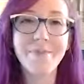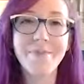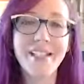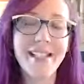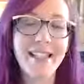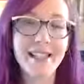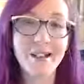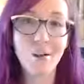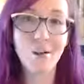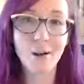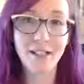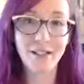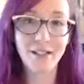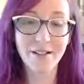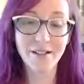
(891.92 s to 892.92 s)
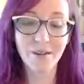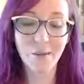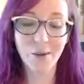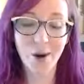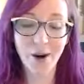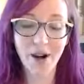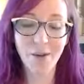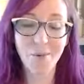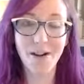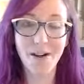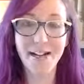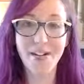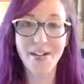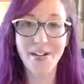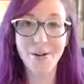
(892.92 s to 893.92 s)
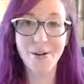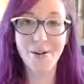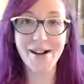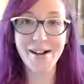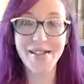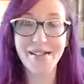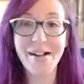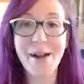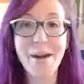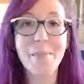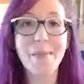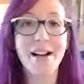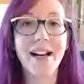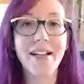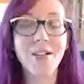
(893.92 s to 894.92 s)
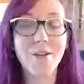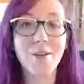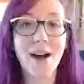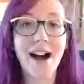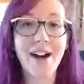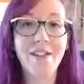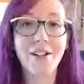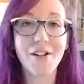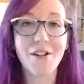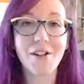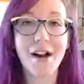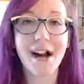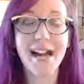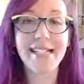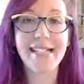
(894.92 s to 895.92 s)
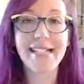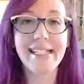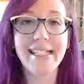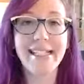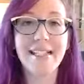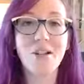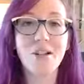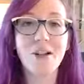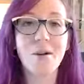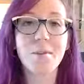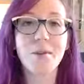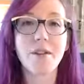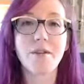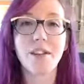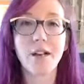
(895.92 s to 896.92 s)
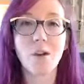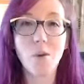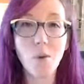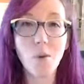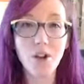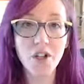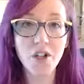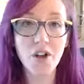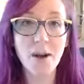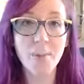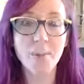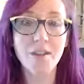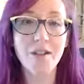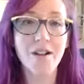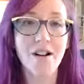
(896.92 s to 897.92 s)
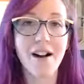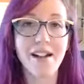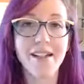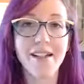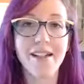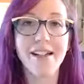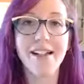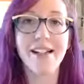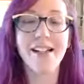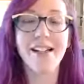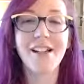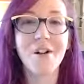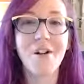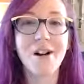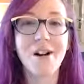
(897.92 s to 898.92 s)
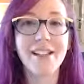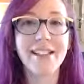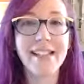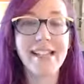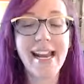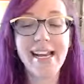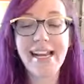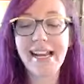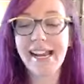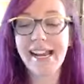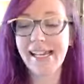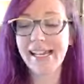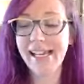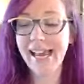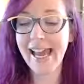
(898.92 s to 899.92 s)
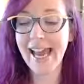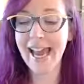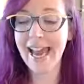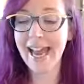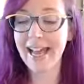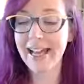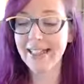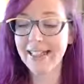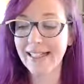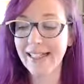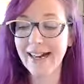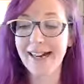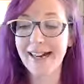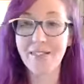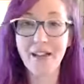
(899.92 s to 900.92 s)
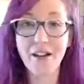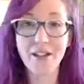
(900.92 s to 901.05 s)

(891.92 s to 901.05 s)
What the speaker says: didn't quite work out so well, but I do have other ideas in terms of like workshops on, on dating. And later